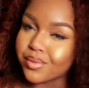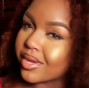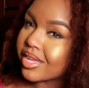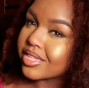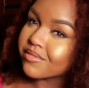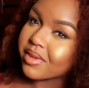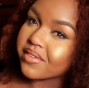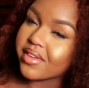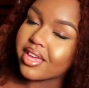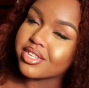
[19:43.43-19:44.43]
ways of my
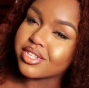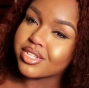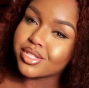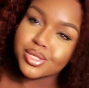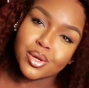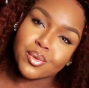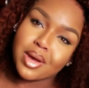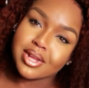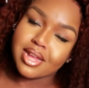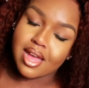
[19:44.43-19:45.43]
fashion so
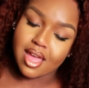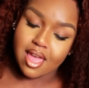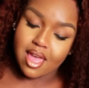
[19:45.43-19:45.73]
why not